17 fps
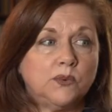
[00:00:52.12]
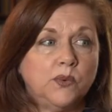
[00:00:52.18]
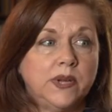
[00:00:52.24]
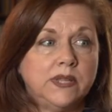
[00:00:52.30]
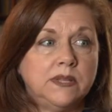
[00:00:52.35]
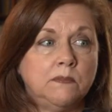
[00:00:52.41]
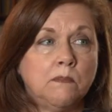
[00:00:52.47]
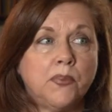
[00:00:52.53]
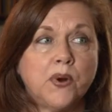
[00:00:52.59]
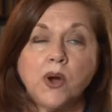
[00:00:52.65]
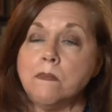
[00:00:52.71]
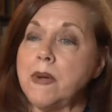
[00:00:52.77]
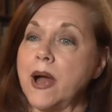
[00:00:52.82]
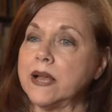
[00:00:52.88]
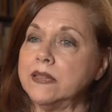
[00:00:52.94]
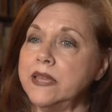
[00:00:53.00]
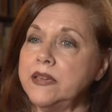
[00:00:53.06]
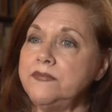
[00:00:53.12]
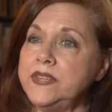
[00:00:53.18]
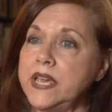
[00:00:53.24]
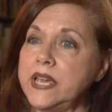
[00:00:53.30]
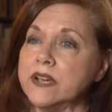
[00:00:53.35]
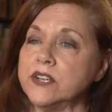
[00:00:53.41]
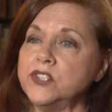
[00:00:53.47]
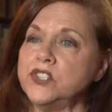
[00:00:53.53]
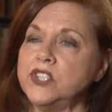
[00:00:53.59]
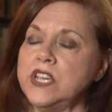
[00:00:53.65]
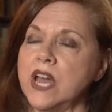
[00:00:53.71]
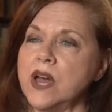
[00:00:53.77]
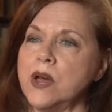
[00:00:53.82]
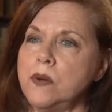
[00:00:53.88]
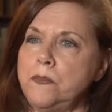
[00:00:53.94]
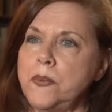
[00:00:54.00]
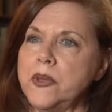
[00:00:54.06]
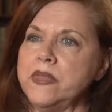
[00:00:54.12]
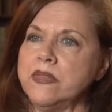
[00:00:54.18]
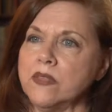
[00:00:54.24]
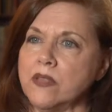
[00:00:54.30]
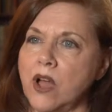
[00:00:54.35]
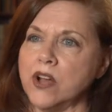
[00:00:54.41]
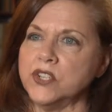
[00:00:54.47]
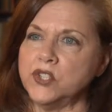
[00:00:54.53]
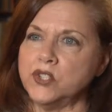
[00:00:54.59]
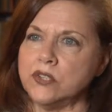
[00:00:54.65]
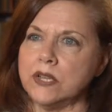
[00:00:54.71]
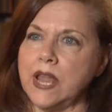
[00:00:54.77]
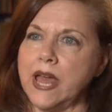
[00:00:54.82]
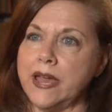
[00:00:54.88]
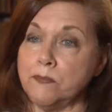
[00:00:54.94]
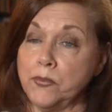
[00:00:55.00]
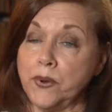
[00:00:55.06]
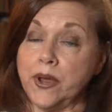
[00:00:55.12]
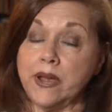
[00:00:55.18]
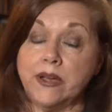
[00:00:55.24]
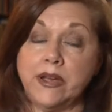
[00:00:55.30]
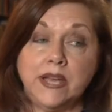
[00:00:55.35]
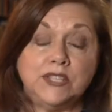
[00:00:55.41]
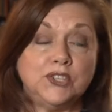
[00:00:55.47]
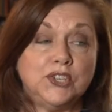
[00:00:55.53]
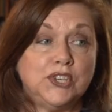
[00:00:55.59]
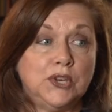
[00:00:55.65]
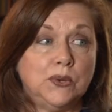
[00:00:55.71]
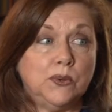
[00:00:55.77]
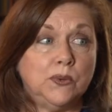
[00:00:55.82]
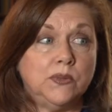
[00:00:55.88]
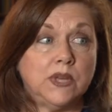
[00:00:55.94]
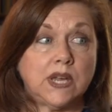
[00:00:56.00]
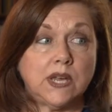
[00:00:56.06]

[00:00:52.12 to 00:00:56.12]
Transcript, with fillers: when Pearl Buck lived here, she opened the large library to the